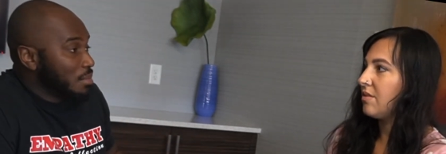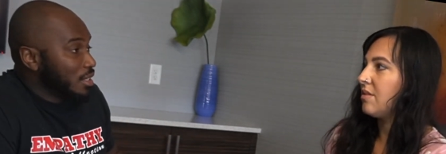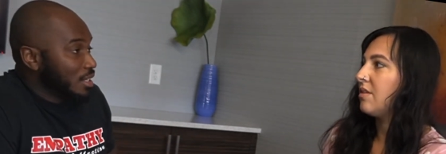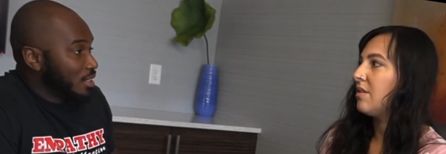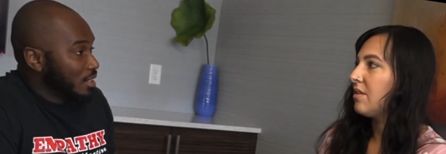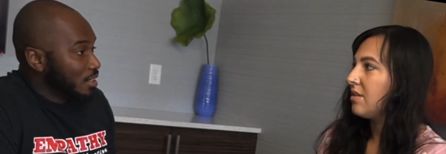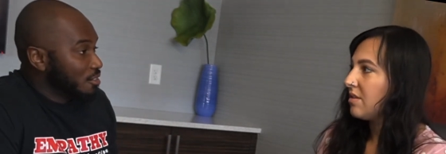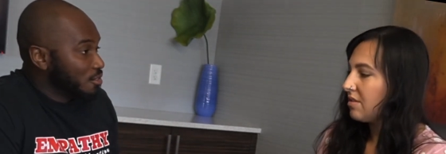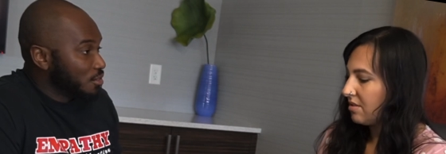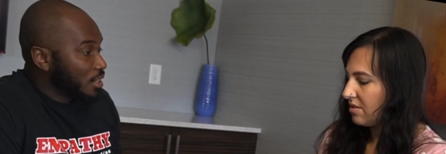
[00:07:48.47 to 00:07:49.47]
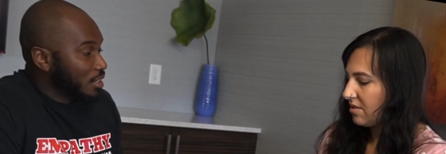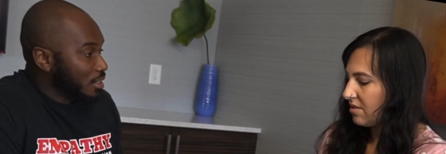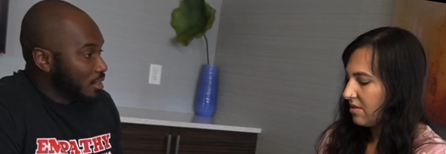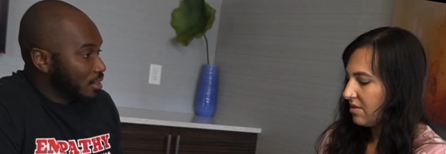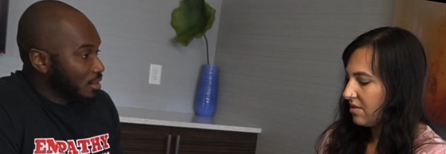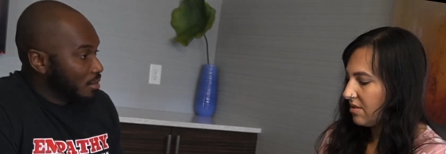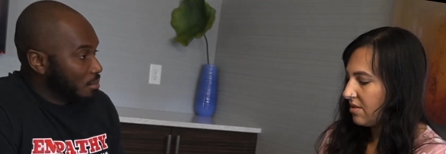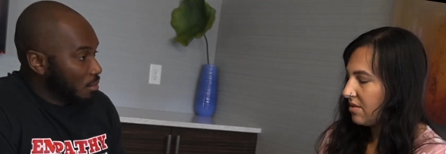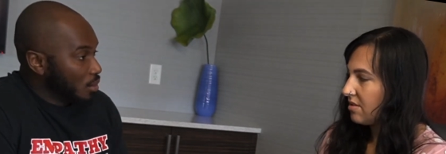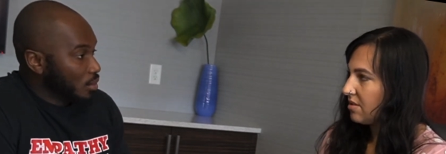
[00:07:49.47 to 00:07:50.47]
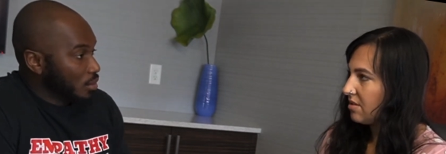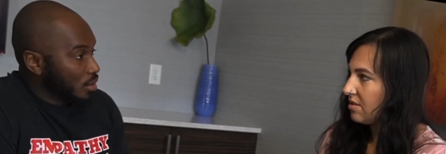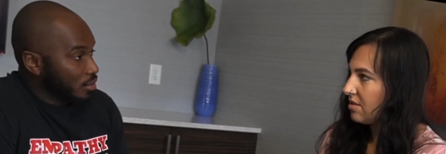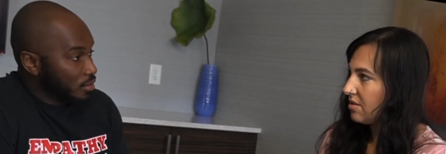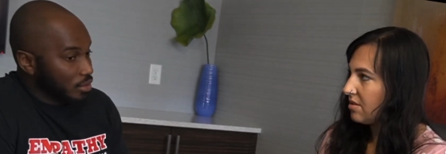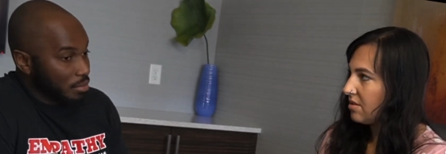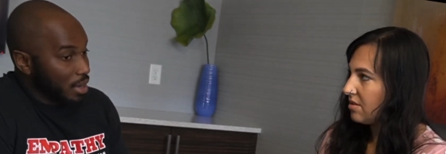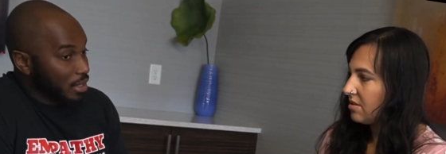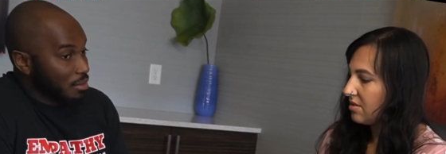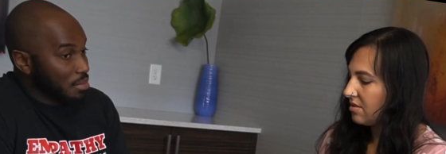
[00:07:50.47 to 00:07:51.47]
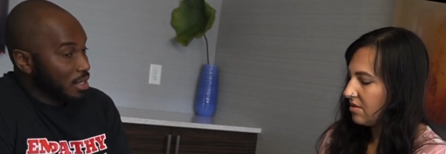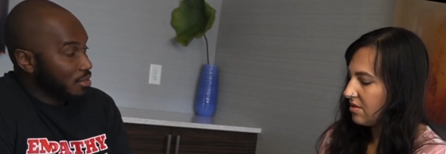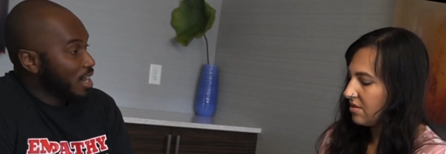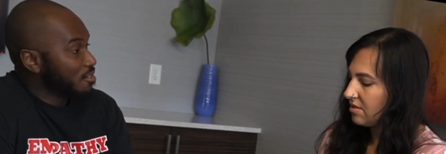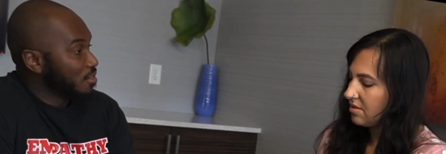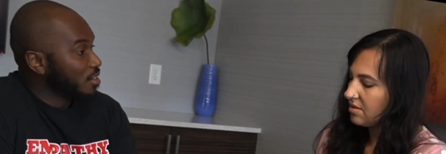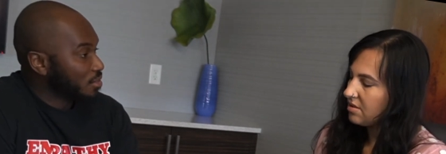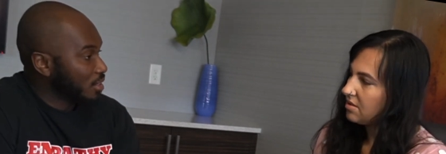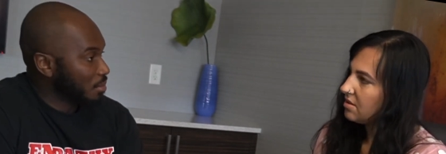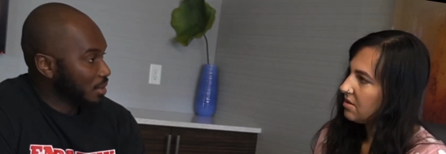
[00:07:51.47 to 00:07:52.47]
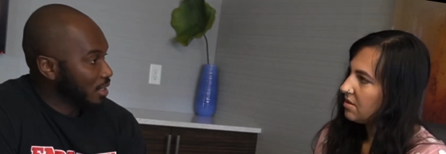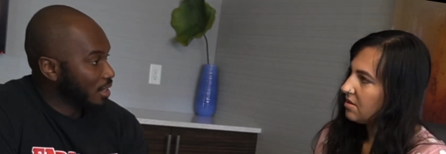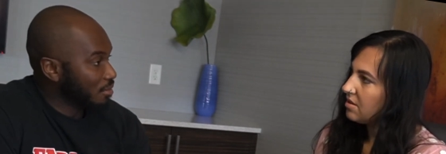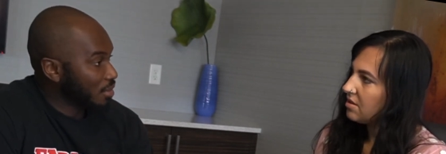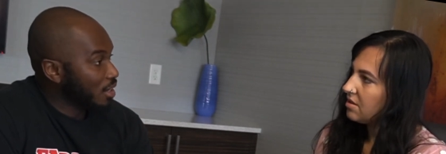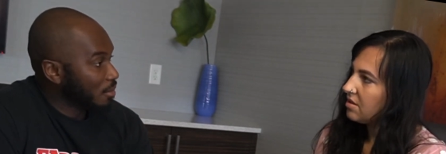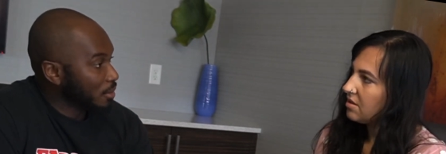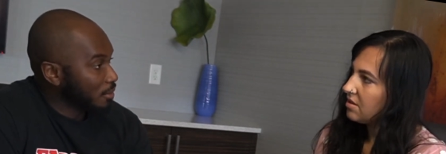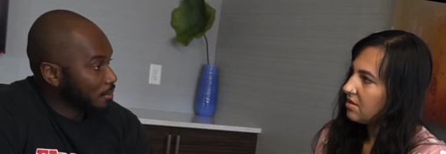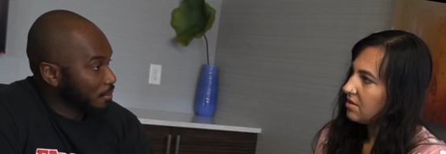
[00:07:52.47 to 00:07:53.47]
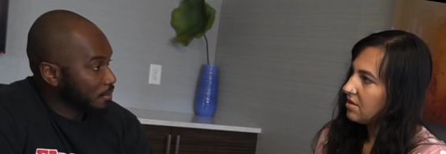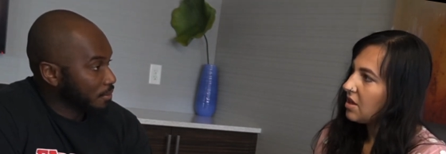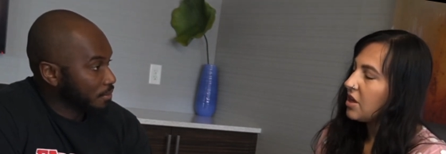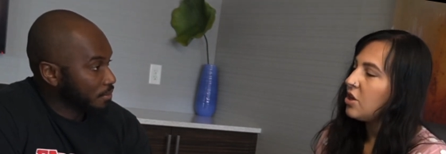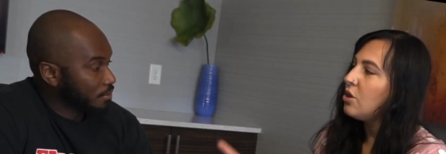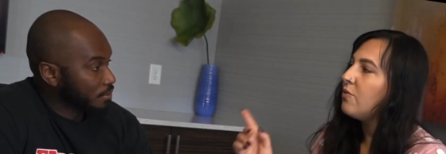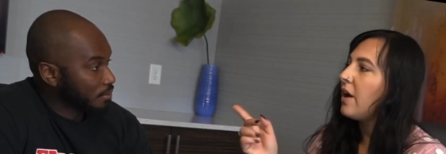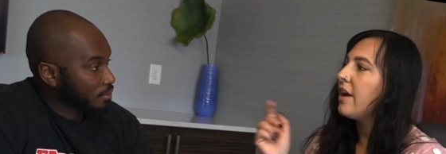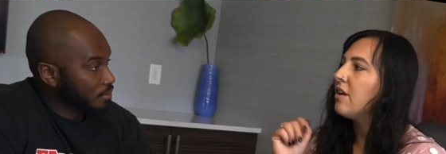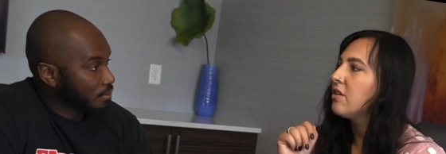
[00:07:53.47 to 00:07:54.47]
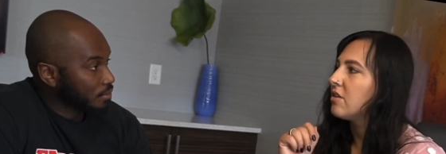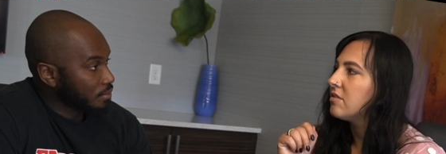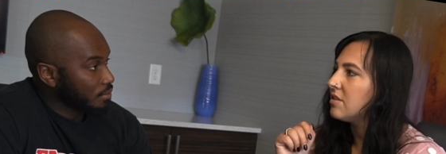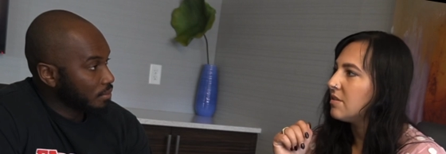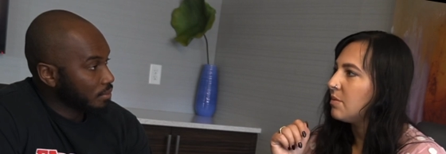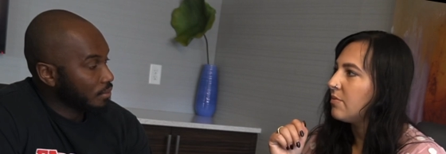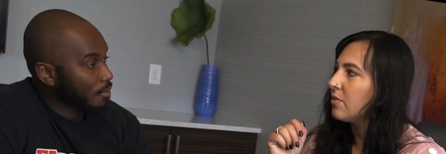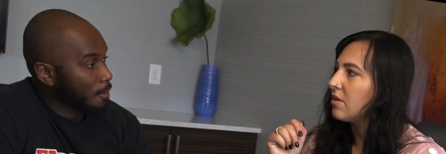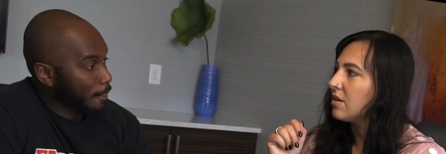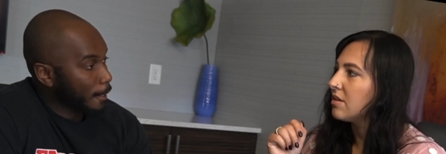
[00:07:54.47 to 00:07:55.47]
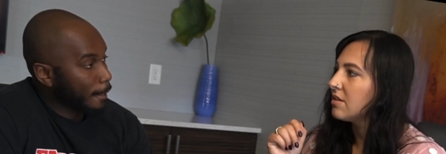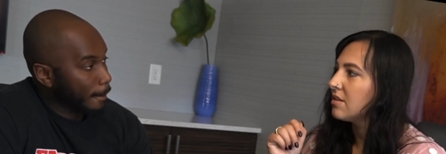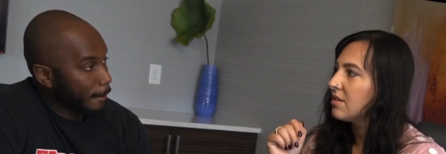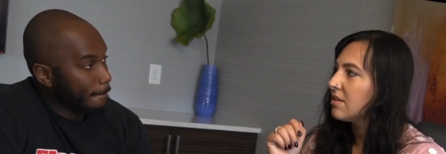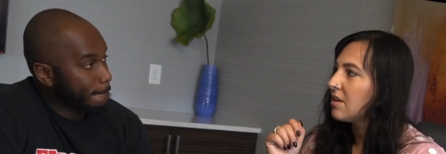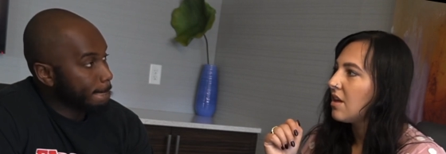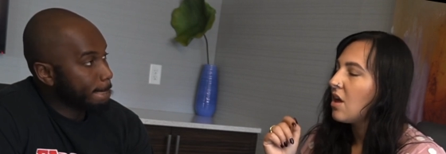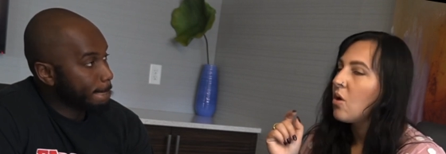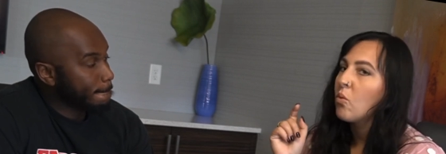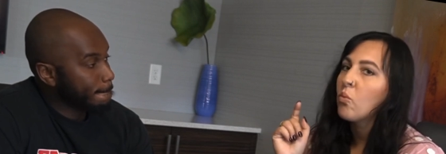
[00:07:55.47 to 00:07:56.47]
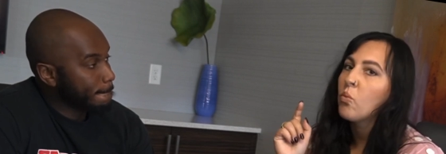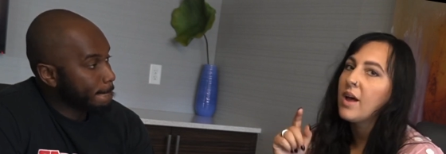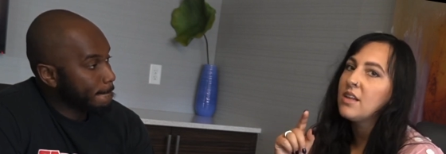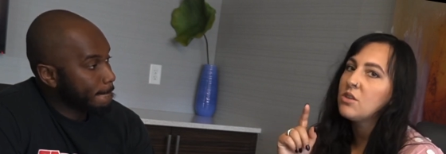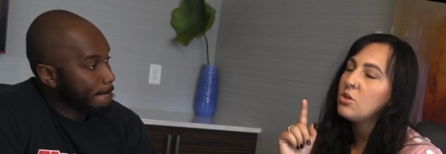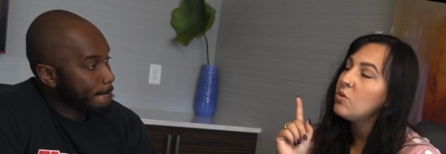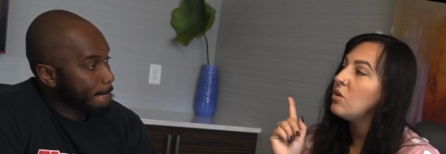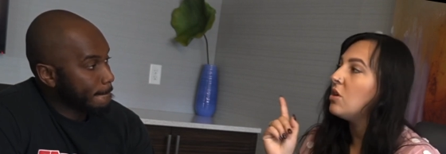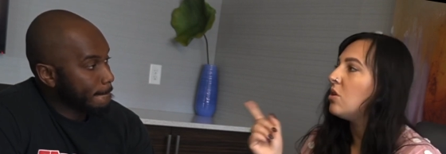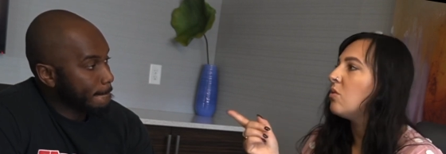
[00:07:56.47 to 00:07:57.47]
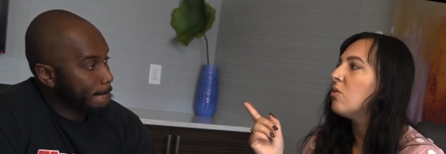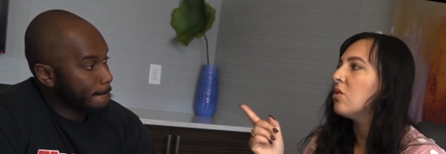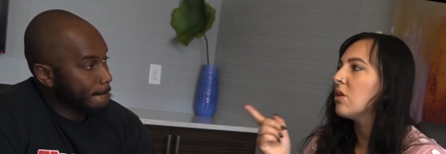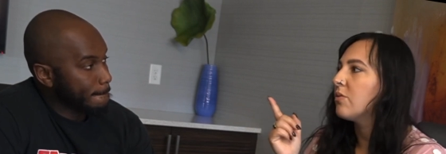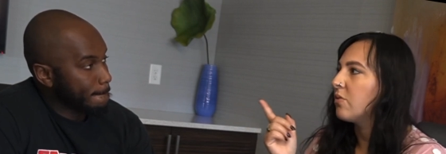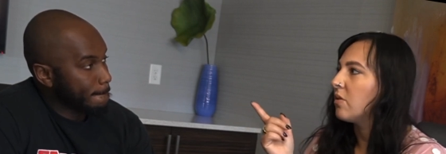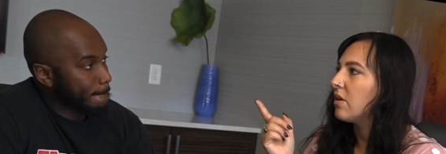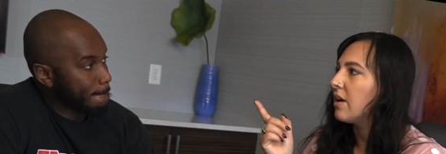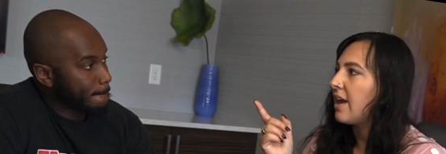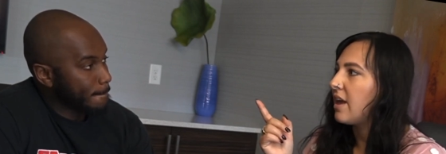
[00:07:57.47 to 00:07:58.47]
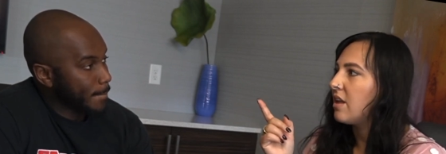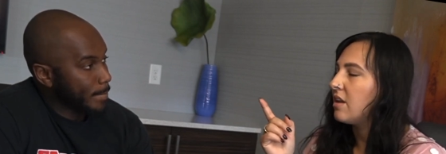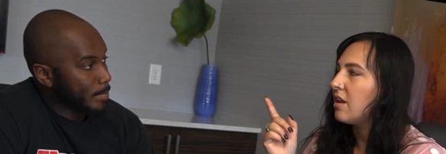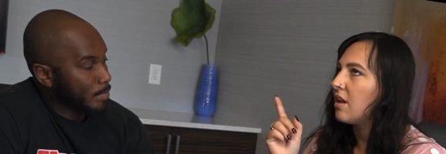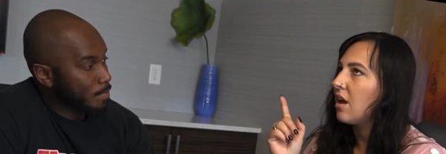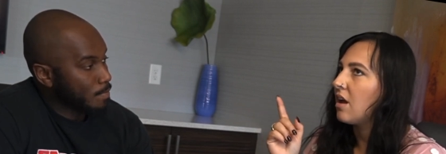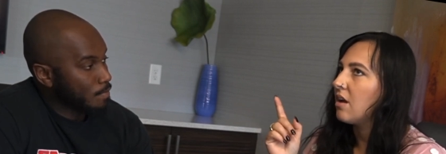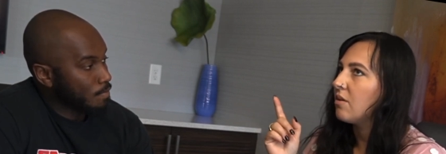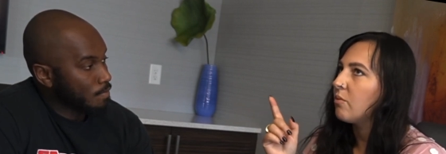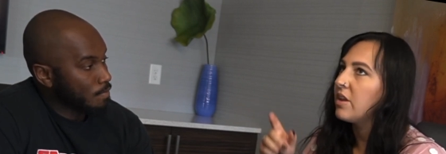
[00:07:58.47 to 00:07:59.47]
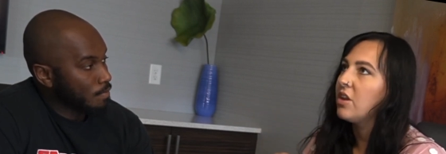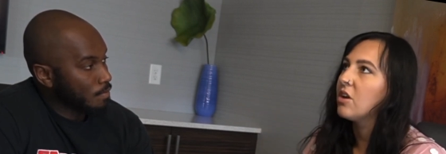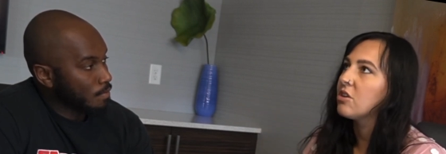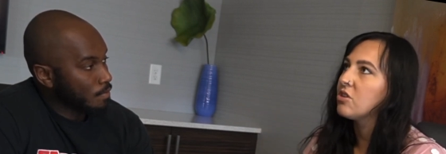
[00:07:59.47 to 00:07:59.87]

Speaker 1: mean that they're gonna fit the mold. Of it might not be a right fit for them in that environment.
Speaker 2: You've hired nurses before. Mm-hmm. What do you look for in when you're